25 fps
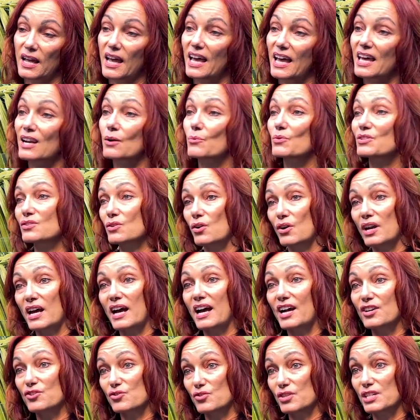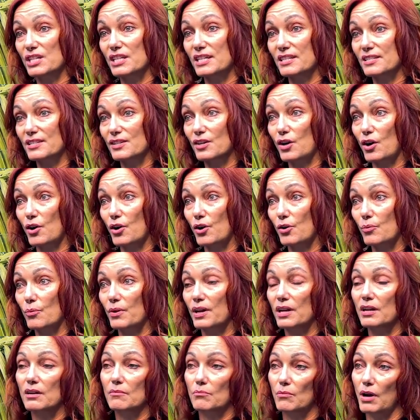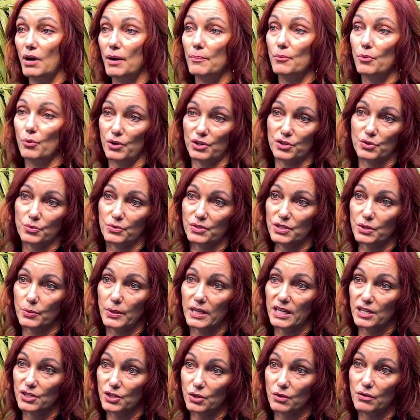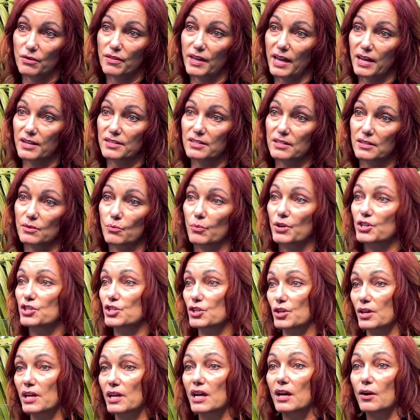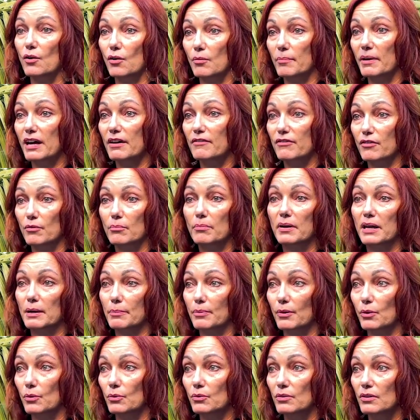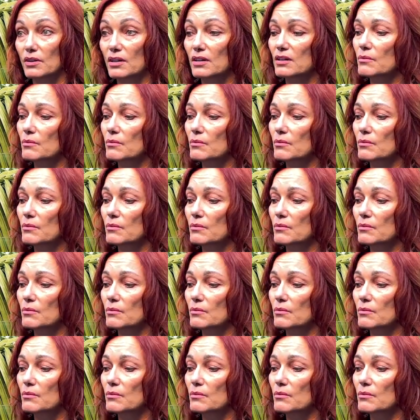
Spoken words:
And it was not 100 years ago when my mortgage was $22,000, which you hear about from people.